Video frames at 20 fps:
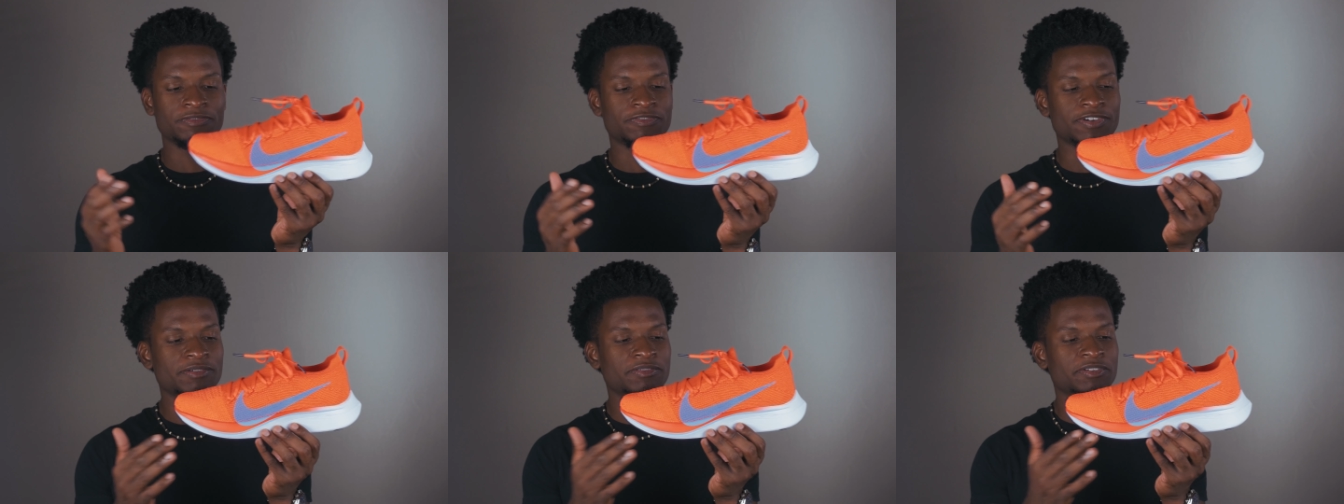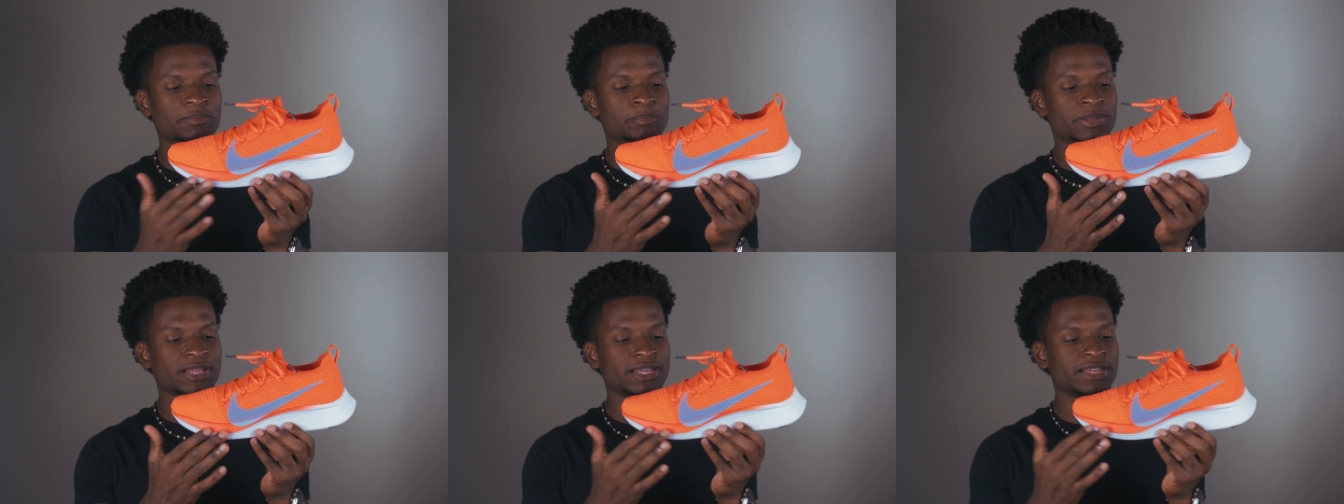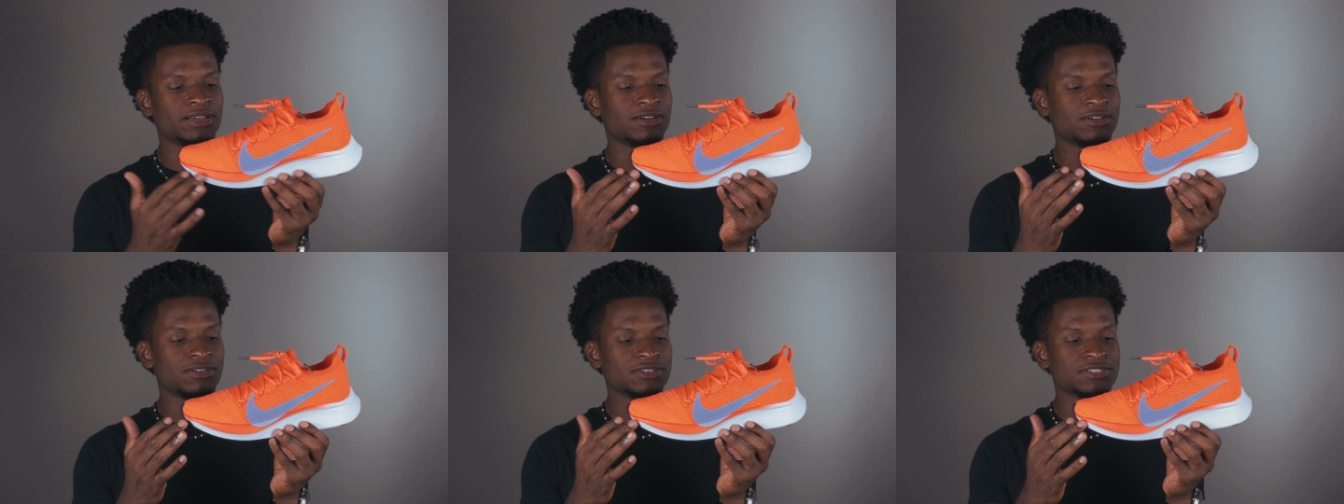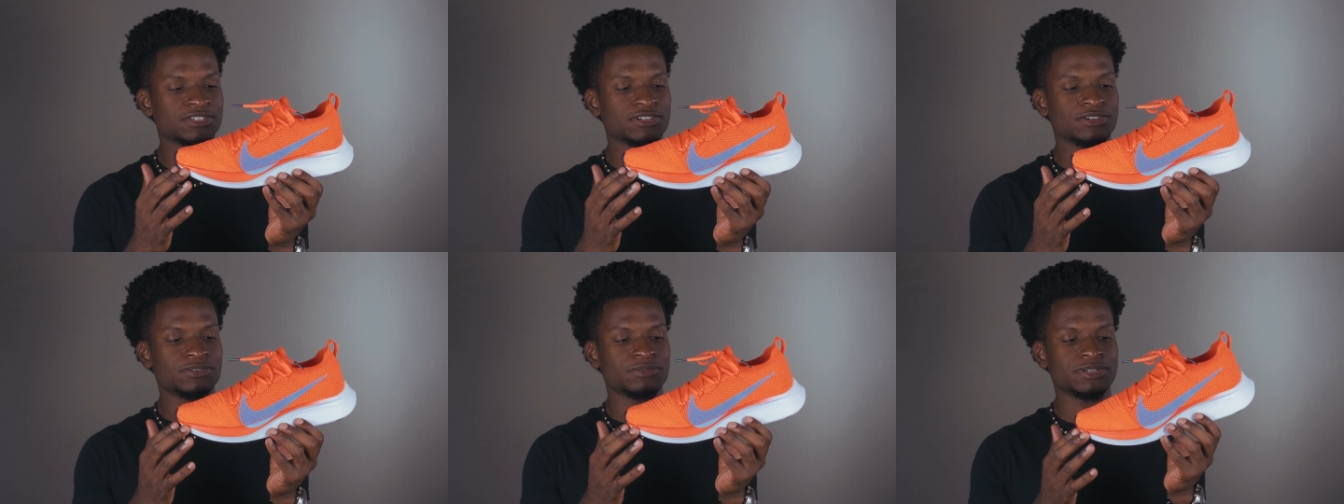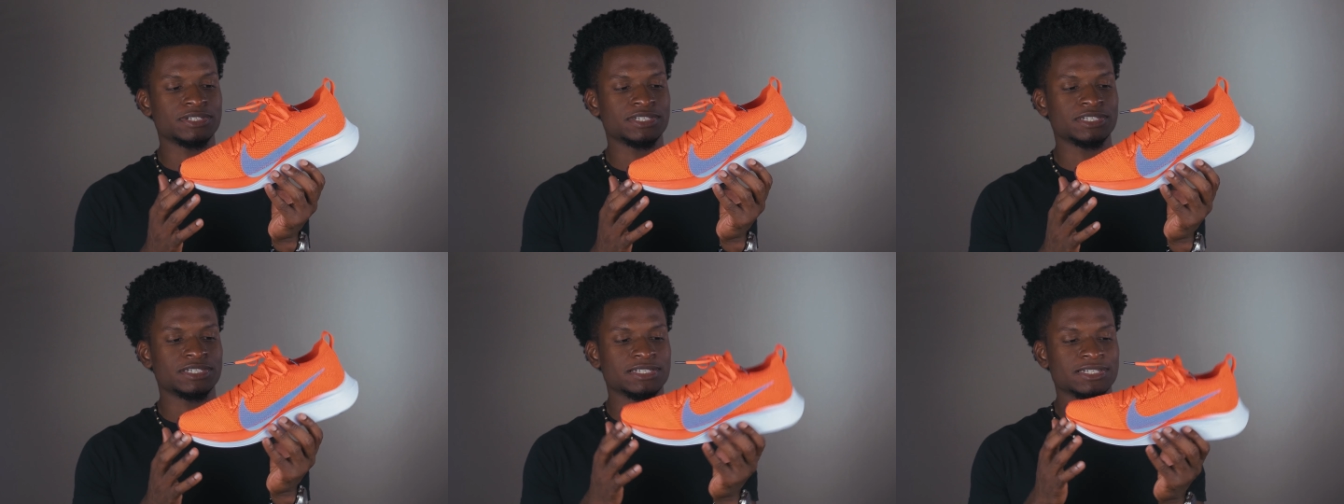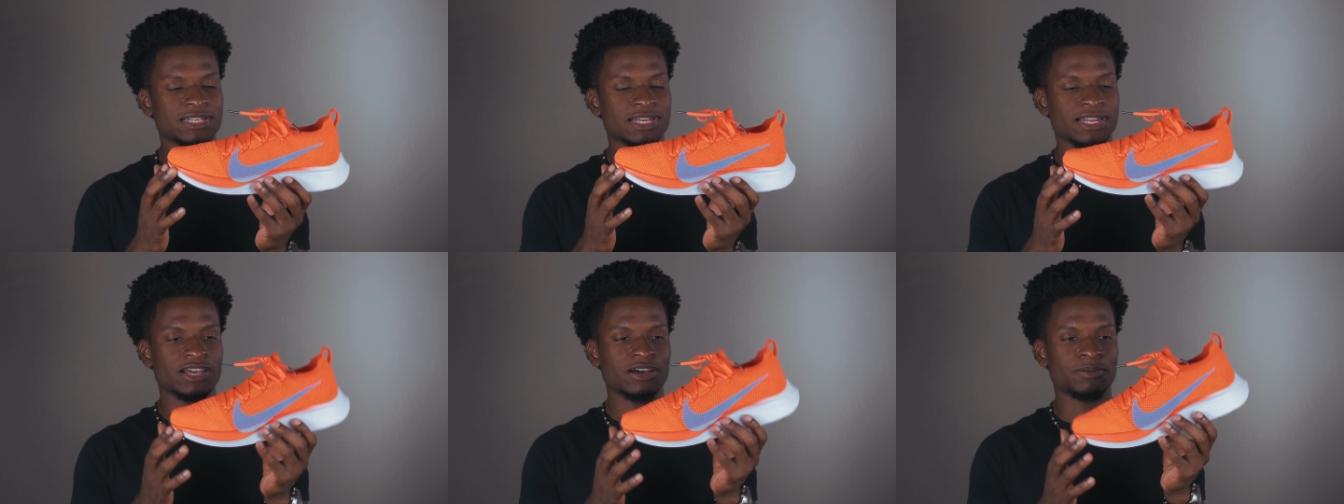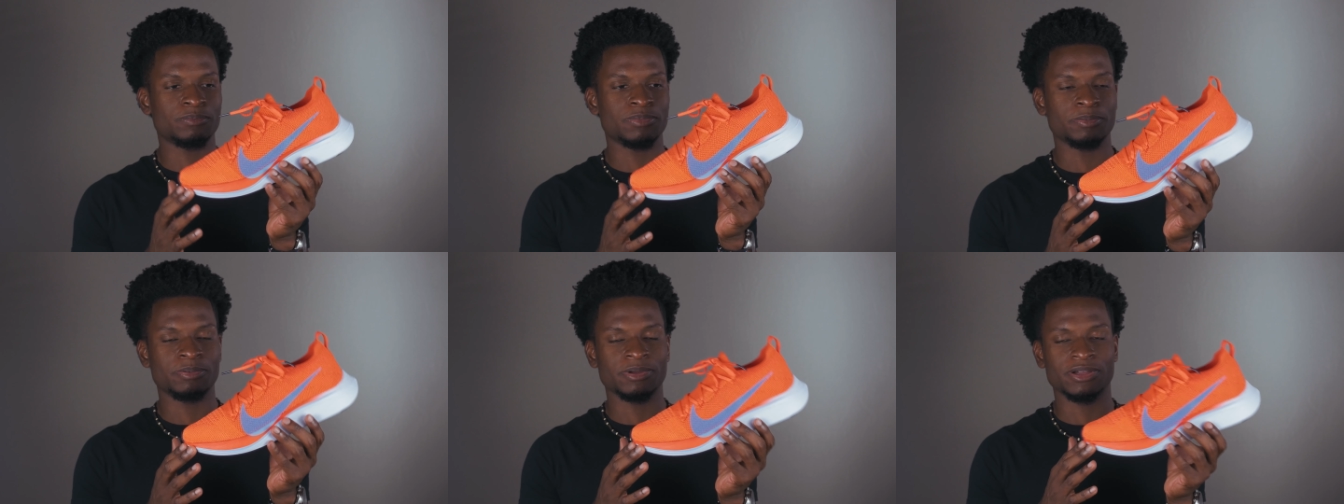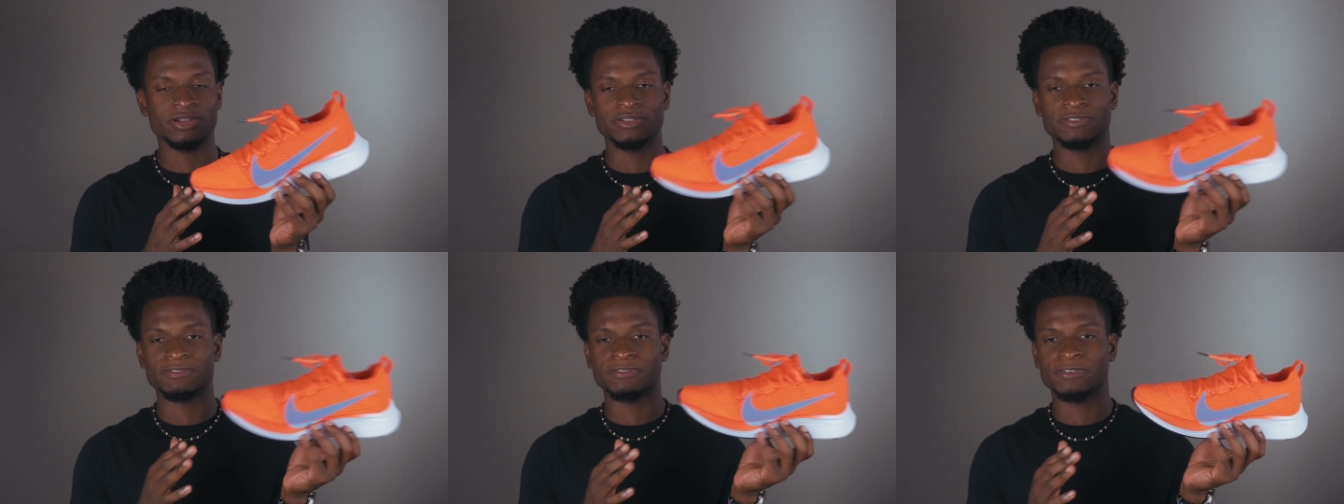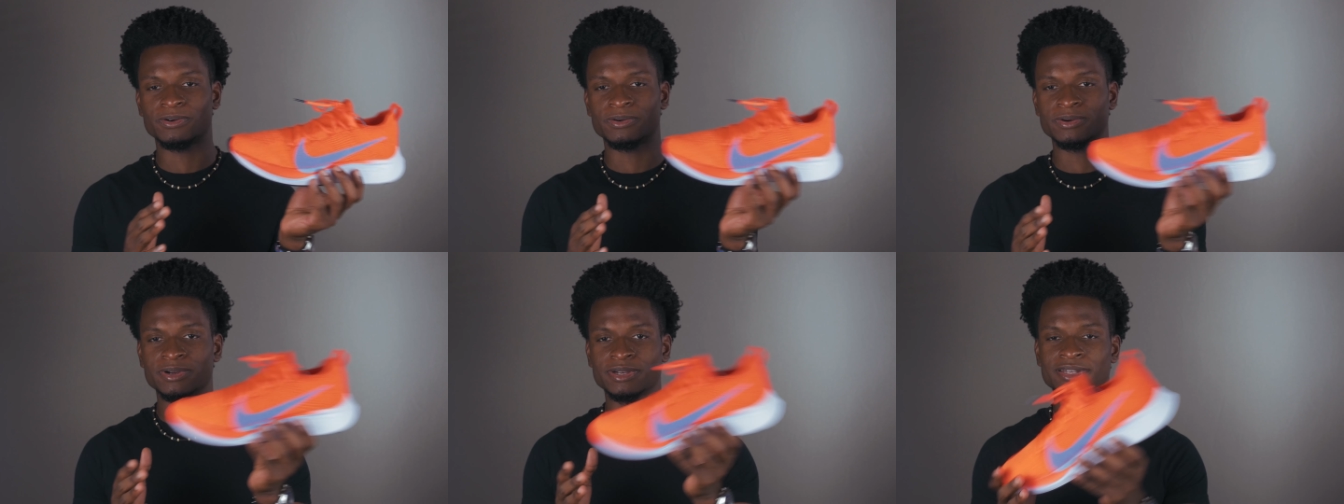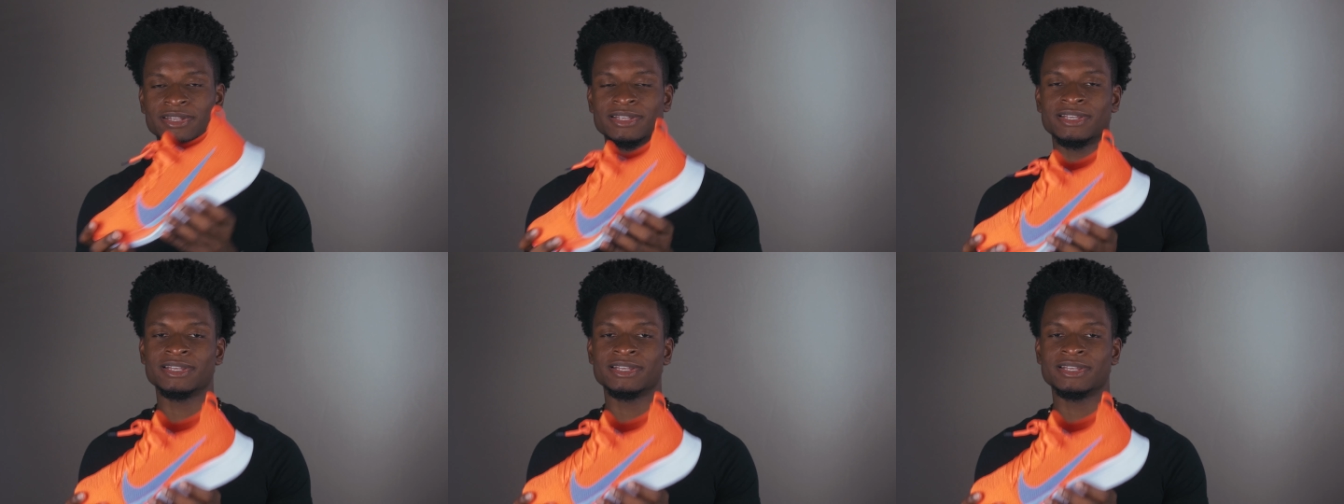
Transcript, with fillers: fiber plate also, which is going to help propel you forward.